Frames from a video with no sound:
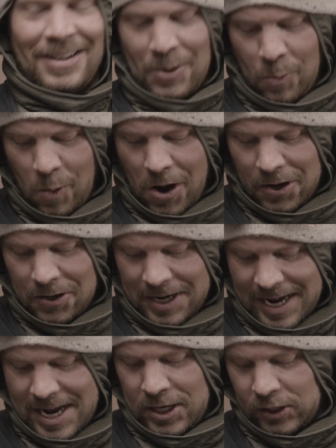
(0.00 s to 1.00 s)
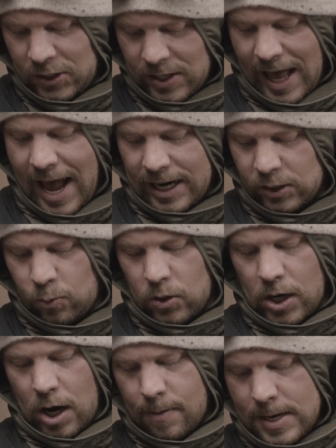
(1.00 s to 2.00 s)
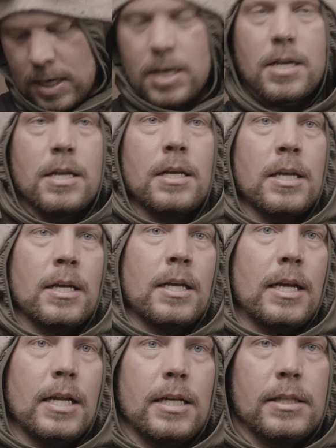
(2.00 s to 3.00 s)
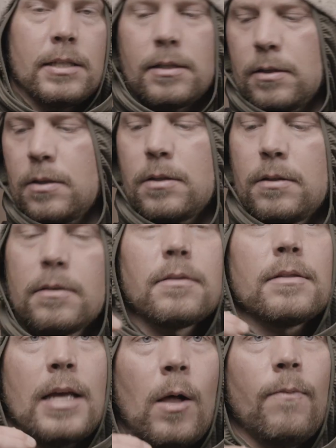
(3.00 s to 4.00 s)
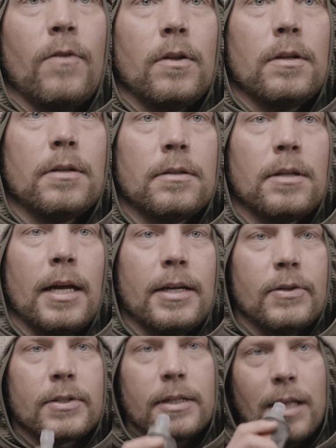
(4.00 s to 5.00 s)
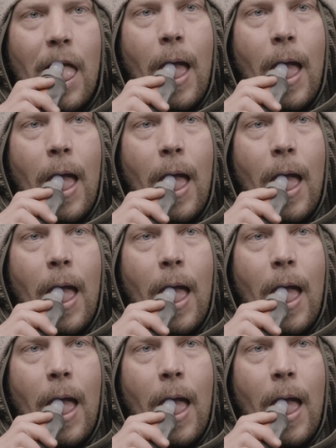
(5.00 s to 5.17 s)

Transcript: water into the actual garment. It is helpful, I use it.